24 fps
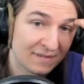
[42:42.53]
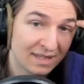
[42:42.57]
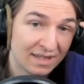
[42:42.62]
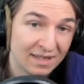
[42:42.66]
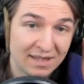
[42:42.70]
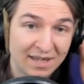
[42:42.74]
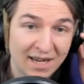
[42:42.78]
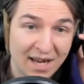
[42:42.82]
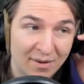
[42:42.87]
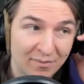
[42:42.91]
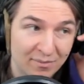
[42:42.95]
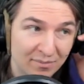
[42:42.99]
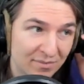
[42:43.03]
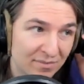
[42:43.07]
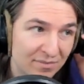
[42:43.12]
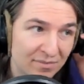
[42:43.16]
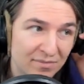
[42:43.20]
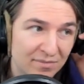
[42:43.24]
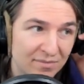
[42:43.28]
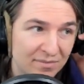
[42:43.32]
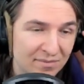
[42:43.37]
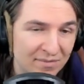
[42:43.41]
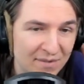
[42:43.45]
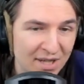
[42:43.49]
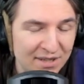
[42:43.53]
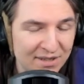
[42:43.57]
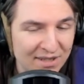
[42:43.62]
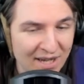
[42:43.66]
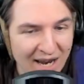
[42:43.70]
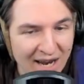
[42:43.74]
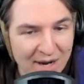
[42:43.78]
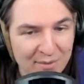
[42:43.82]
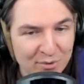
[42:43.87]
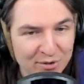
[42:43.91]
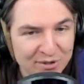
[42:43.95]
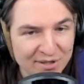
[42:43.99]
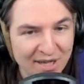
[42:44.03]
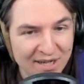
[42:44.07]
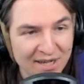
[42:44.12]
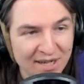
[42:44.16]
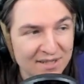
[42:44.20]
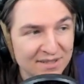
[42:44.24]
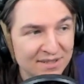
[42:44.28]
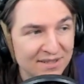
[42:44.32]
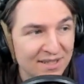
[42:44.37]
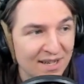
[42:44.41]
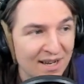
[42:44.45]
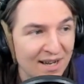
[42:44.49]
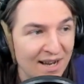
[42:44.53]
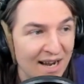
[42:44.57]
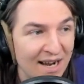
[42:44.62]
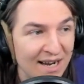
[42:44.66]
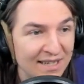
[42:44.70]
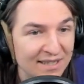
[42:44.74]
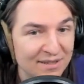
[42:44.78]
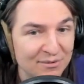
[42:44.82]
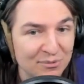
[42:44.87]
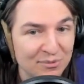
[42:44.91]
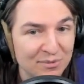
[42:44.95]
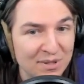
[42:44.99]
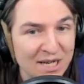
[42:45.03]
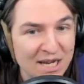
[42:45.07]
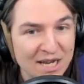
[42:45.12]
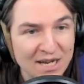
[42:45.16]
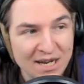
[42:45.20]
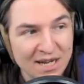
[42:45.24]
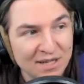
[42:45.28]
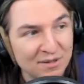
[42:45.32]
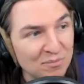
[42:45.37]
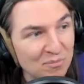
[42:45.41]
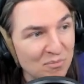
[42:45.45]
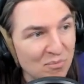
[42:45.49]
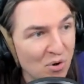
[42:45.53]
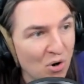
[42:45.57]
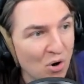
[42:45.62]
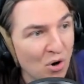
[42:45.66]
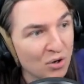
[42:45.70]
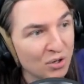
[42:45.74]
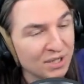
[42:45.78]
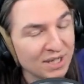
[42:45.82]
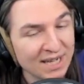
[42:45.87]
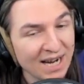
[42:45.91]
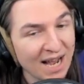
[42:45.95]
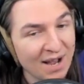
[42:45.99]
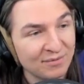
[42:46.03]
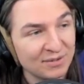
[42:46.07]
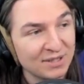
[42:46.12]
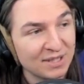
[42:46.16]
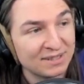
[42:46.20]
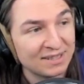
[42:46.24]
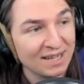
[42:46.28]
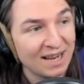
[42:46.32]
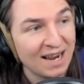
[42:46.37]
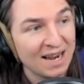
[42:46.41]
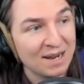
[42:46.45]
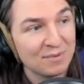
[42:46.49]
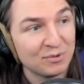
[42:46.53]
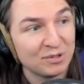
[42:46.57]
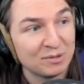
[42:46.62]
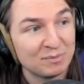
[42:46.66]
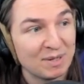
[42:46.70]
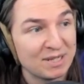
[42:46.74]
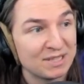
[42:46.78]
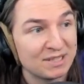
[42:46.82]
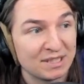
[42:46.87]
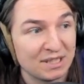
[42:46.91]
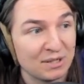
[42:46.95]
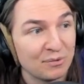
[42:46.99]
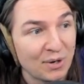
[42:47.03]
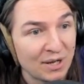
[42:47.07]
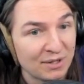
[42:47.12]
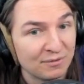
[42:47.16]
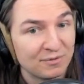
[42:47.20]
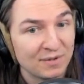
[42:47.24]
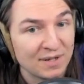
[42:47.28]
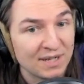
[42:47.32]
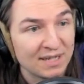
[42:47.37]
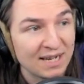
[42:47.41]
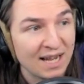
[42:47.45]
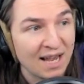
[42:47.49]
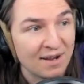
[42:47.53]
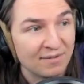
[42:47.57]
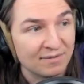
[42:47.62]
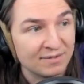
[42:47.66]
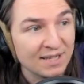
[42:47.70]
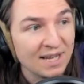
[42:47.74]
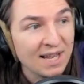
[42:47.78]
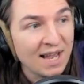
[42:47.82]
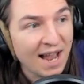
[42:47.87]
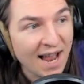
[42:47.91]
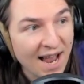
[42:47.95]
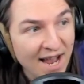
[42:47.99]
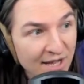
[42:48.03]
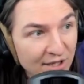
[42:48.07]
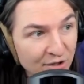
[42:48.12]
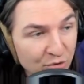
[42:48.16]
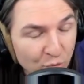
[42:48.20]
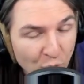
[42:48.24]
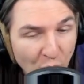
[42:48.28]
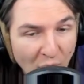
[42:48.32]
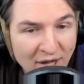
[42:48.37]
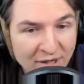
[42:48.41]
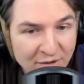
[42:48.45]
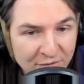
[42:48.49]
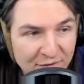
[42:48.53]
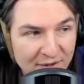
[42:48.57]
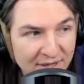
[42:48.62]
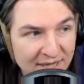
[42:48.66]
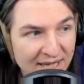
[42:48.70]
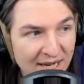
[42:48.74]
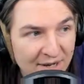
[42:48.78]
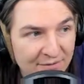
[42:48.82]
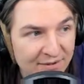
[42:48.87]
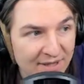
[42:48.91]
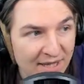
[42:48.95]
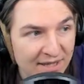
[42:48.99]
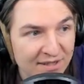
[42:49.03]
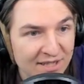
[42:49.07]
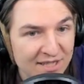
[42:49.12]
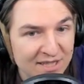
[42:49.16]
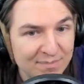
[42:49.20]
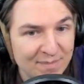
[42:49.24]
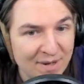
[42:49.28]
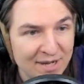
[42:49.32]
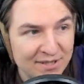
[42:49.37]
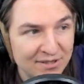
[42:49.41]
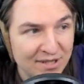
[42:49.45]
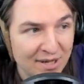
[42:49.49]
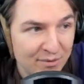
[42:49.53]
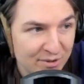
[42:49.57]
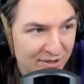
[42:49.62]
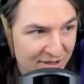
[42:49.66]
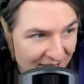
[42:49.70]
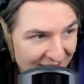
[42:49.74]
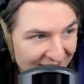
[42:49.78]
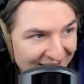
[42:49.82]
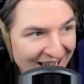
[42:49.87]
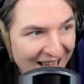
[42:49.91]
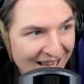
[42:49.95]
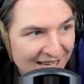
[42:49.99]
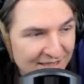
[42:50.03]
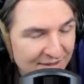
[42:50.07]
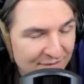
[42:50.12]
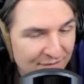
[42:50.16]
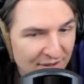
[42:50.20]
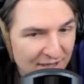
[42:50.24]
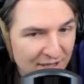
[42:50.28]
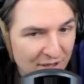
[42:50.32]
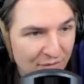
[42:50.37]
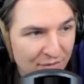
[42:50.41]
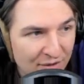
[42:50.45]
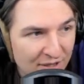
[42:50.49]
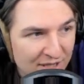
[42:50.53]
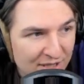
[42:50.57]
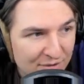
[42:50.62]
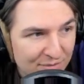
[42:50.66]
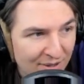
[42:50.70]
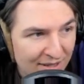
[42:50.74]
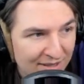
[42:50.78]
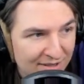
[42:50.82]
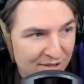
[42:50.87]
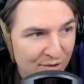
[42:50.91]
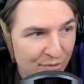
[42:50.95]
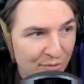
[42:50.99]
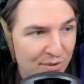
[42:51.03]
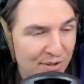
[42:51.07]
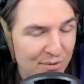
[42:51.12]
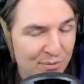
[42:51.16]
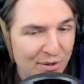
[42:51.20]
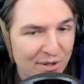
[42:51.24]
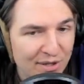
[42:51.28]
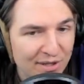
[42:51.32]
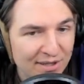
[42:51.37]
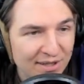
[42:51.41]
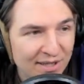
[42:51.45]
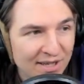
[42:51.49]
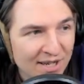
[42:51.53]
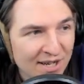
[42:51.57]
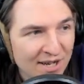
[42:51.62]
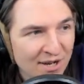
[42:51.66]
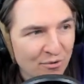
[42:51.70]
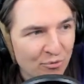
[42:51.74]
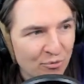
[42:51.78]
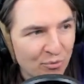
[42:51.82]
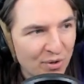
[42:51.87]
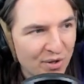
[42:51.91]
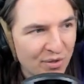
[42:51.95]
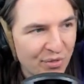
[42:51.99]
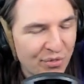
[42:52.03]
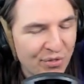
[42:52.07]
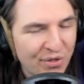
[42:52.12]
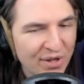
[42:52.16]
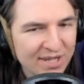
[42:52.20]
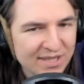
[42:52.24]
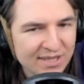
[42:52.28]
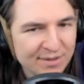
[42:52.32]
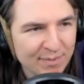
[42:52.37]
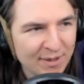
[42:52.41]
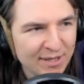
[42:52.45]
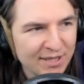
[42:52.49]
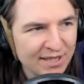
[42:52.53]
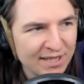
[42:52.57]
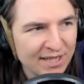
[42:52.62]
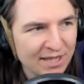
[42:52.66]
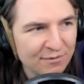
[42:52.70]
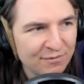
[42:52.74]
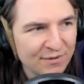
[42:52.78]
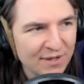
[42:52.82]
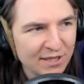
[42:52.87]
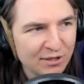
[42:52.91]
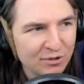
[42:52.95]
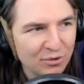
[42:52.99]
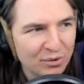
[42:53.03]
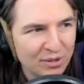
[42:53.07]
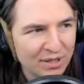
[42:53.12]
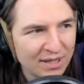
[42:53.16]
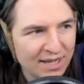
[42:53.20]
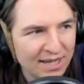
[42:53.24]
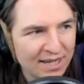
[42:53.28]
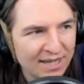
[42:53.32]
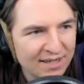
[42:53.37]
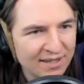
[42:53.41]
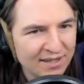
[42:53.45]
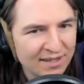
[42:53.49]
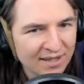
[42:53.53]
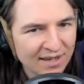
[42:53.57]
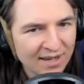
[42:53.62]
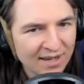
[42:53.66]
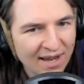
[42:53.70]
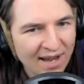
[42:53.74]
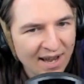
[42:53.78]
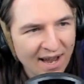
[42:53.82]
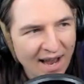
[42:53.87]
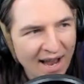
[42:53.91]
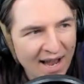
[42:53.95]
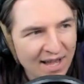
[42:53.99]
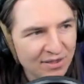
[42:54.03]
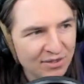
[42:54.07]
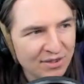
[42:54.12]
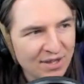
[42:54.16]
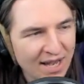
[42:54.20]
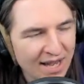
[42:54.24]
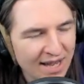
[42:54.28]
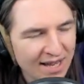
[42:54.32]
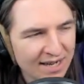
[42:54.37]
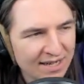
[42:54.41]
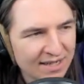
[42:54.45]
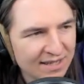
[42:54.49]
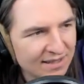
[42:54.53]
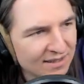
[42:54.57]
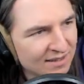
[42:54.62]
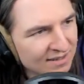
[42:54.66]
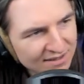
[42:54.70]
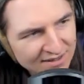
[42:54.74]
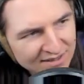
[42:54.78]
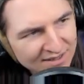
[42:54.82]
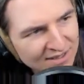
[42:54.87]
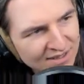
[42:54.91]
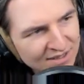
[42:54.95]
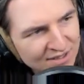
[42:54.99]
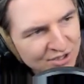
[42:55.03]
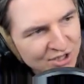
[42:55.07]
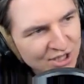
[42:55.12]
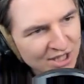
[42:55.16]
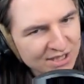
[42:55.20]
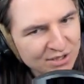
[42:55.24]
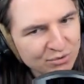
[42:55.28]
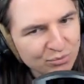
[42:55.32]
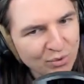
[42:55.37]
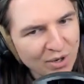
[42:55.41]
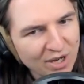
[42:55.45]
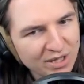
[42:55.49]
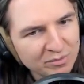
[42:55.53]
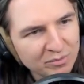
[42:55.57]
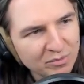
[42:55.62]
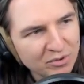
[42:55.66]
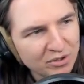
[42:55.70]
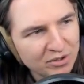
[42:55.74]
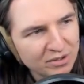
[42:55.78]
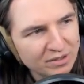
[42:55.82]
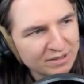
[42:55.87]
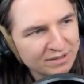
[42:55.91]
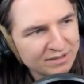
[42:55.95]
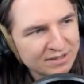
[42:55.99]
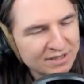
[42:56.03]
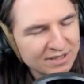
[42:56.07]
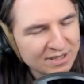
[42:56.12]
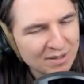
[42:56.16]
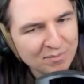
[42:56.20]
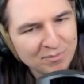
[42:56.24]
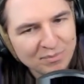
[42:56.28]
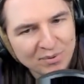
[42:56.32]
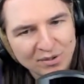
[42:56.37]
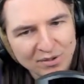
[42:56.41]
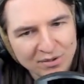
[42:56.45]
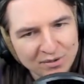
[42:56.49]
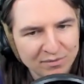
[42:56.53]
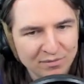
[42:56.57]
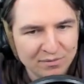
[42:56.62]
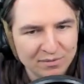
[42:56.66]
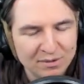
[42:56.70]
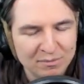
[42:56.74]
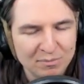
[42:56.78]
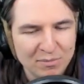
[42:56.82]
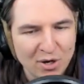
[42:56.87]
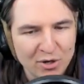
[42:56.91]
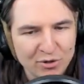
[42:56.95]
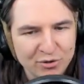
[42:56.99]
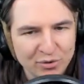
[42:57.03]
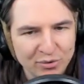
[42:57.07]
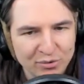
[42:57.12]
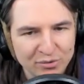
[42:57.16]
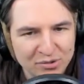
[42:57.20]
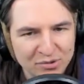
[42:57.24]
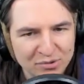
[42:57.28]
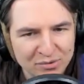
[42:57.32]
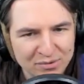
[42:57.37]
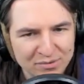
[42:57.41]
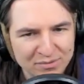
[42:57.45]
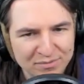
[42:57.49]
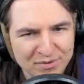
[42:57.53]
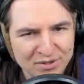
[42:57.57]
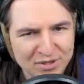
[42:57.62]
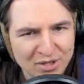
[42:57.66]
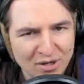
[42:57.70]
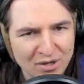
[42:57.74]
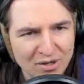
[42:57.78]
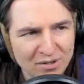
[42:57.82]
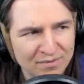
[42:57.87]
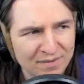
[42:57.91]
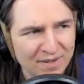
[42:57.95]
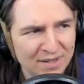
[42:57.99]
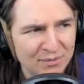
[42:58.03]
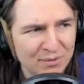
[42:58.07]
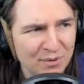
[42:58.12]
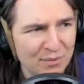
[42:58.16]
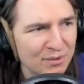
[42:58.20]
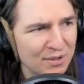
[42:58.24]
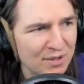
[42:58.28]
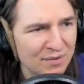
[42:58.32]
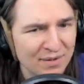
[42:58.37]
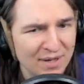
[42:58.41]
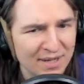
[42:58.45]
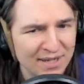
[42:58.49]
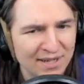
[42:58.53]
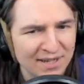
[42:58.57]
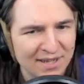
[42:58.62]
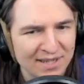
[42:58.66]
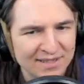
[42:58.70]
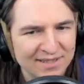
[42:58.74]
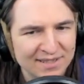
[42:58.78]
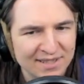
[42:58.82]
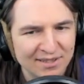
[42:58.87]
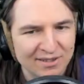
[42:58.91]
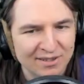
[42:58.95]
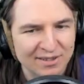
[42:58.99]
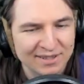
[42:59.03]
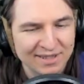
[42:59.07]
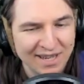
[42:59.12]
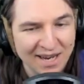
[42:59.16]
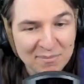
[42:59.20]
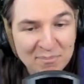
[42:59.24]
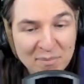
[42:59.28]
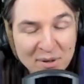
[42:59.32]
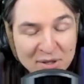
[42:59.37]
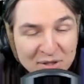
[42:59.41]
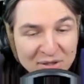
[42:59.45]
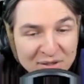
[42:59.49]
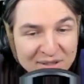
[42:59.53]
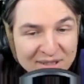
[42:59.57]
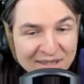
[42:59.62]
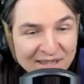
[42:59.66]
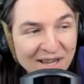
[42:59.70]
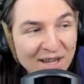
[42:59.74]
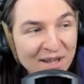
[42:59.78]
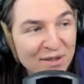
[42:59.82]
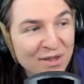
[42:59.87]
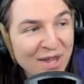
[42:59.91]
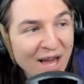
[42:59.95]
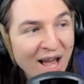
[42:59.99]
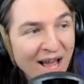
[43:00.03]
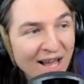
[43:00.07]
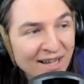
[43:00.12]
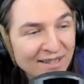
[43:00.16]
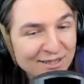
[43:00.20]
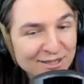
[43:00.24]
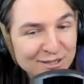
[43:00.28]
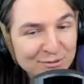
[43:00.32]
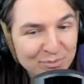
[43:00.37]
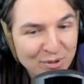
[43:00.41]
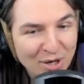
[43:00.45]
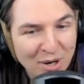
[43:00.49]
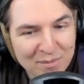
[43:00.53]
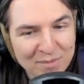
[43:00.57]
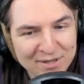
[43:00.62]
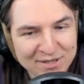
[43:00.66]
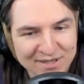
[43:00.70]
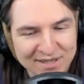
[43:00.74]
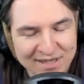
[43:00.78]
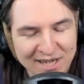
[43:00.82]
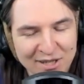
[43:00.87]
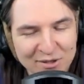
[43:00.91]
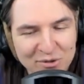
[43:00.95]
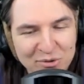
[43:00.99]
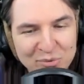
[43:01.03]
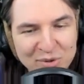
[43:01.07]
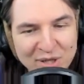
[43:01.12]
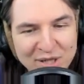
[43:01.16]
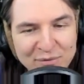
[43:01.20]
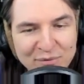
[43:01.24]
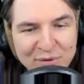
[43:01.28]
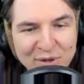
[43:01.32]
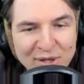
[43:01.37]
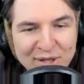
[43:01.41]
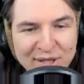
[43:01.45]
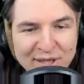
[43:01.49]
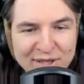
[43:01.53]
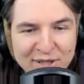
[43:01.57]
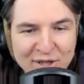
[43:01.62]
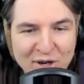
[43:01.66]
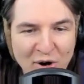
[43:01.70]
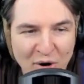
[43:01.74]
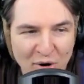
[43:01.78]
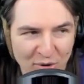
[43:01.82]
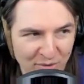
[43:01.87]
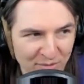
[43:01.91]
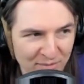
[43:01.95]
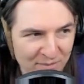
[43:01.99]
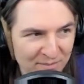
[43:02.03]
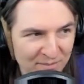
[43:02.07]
Yeah. The time was on our side. We had more than half the time with basically one thing left. And one thing left on this puzzle. That was the last thing of this one. So we will, with this particular thing to click, and then just one more simple module to solve, and we would have had an excellent time. But that is promising. Are you ready for another go?